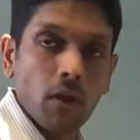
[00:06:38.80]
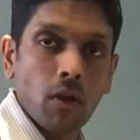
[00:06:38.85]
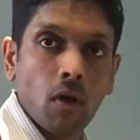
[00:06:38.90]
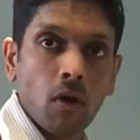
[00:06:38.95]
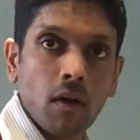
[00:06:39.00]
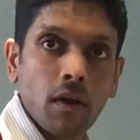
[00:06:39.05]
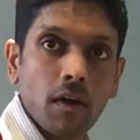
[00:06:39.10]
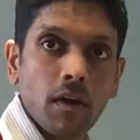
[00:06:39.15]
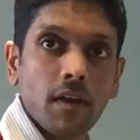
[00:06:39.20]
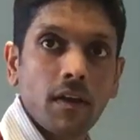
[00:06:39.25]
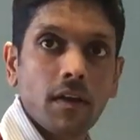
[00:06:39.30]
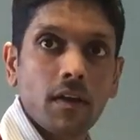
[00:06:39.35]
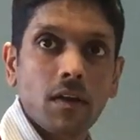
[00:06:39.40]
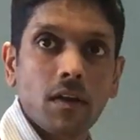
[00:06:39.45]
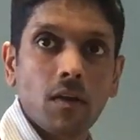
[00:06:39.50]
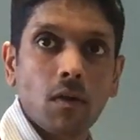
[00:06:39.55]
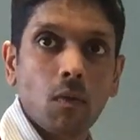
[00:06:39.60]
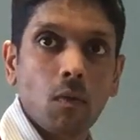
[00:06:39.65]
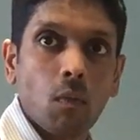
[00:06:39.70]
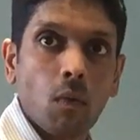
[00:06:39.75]
along
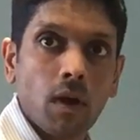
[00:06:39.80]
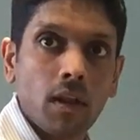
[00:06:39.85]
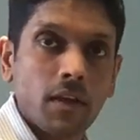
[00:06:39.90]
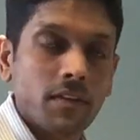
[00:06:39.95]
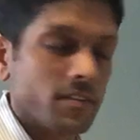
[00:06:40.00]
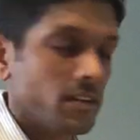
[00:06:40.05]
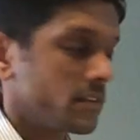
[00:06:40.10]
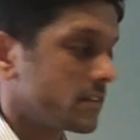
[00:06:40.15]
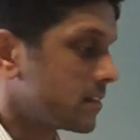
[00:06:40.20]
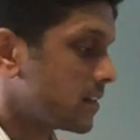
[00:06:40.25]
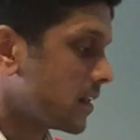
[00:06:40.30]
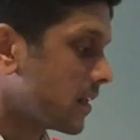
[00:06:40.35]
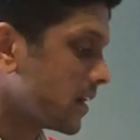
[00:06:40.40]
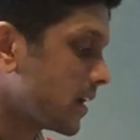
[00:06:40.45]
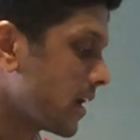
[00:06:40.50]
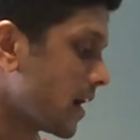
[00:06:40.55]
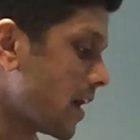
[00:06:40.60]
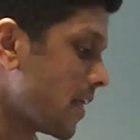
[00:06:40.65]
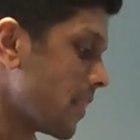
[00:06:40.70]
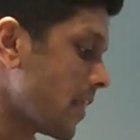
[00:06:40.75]
while I was
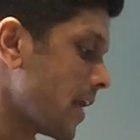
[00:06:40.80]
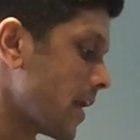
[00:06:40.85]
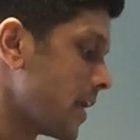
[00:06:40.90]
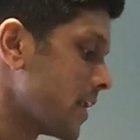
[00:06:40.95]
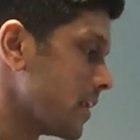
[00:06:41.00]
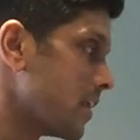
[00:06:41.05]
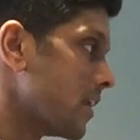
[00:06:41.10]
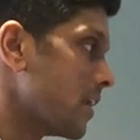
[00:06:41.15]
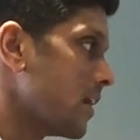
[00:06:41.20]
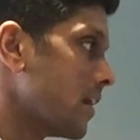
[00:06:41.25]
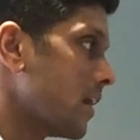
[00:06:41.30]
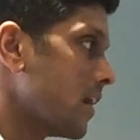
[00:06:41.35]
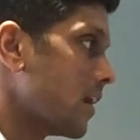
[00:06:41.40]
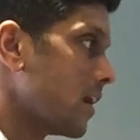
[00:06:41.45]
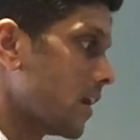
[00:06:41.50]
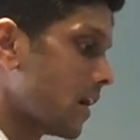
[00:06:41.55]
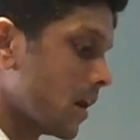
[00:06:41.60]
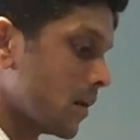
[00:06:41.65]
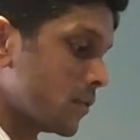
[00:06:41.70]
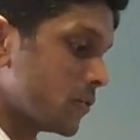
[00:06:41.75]
listening, and then
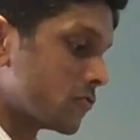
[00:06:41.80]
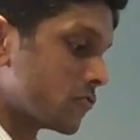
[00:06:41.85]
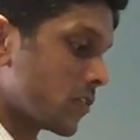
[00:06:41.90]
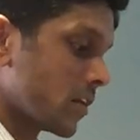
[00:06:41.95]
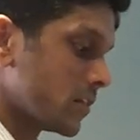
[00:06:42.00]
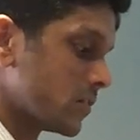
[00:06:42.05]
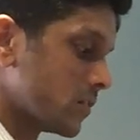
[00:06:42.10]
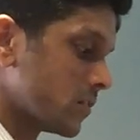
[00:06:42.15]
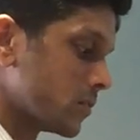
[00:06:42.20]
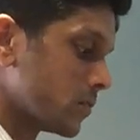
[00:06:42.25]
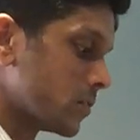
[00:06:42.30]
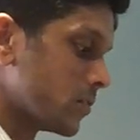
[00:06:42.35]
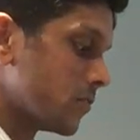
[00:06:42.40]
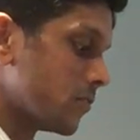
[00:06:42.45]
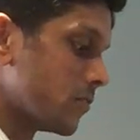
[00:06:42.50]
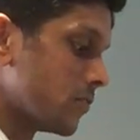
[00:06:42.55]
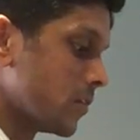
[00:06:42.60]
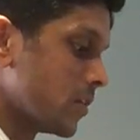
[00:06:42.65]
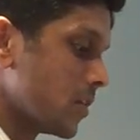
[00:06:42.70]
I would try to sort of